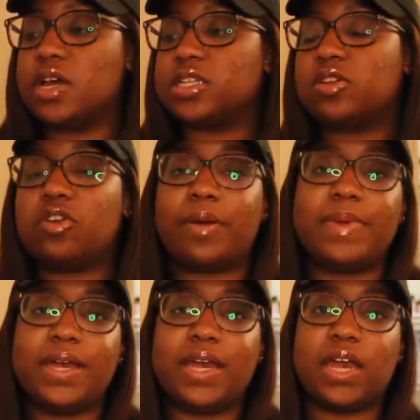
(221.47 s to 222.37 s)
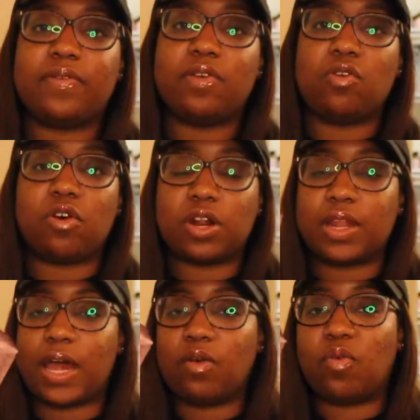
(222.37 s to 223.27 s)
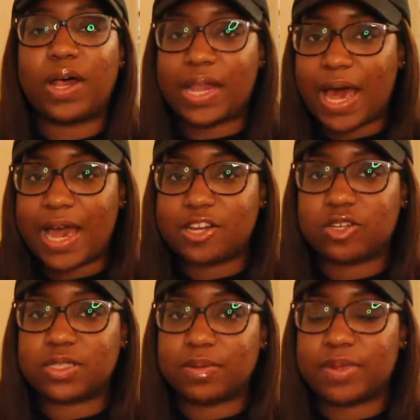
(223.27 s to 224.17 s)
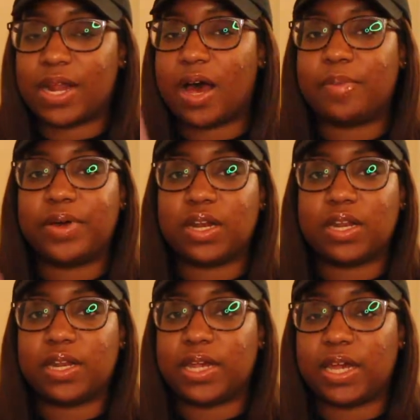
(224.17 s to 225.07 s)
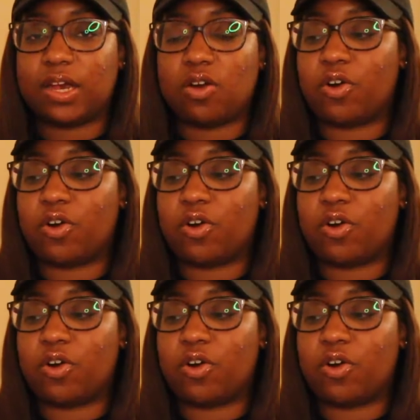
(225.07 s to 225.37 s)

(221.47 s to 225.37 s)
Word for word: So normally if you order like one lash or something, I'll put it in here.